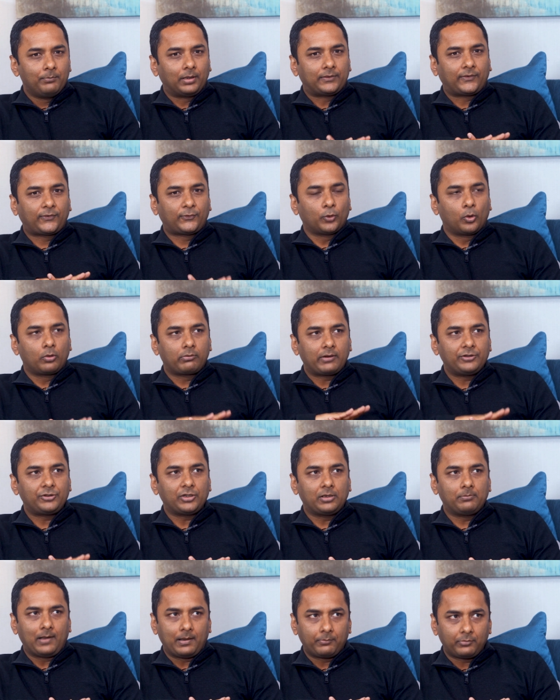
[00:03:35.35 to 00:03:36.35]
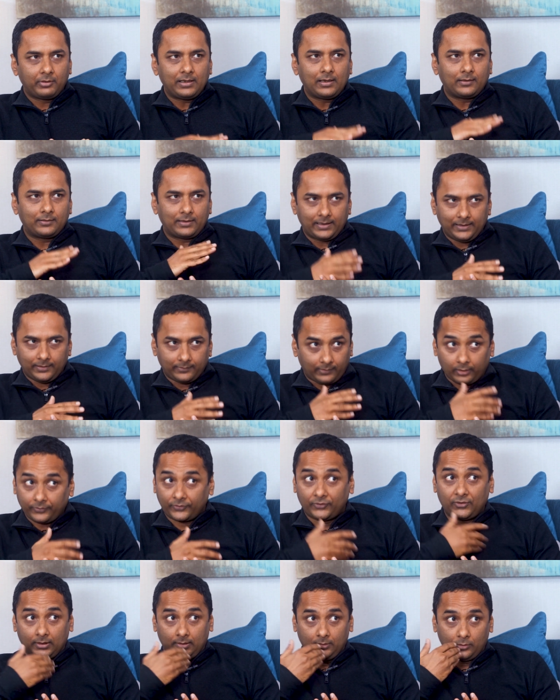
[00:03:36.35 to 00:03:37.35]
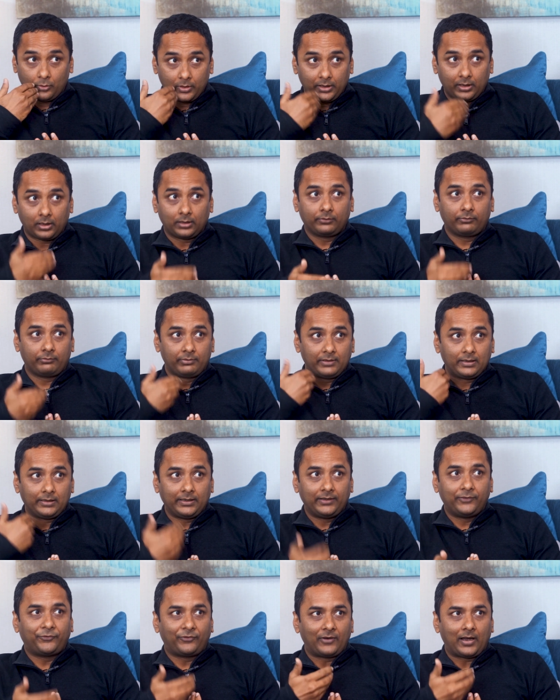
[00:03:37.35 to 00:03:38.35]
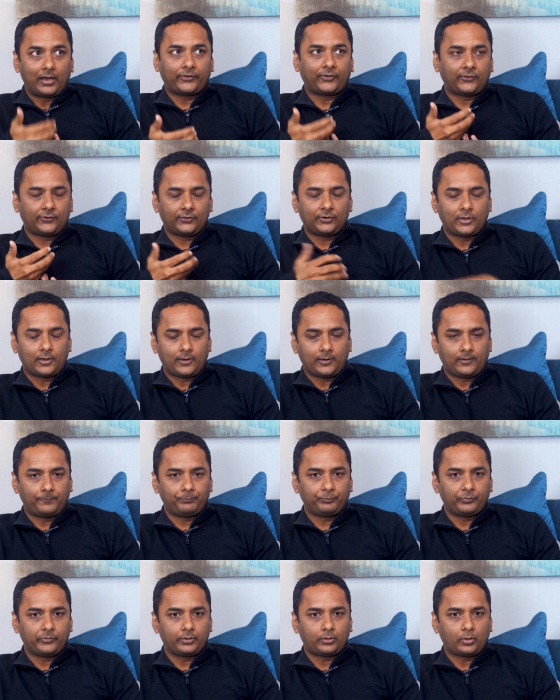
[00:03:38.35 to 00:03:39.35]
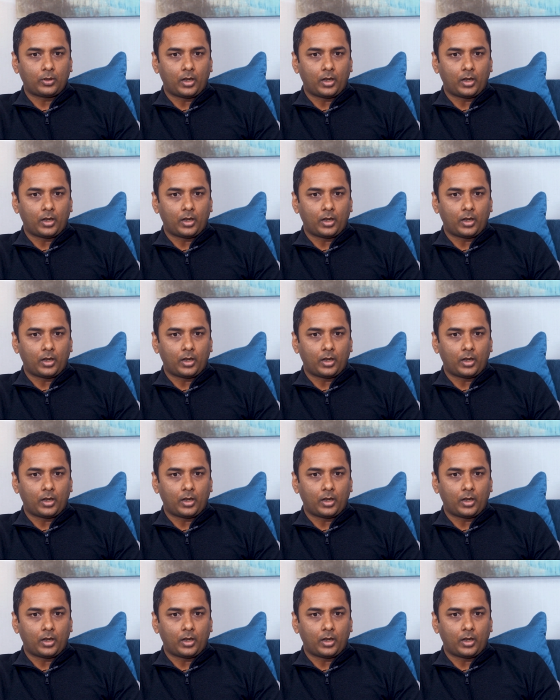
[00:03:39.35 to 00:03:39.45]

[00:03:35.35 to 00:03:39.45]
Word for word: But storage and memory are getting are still going on really fast um,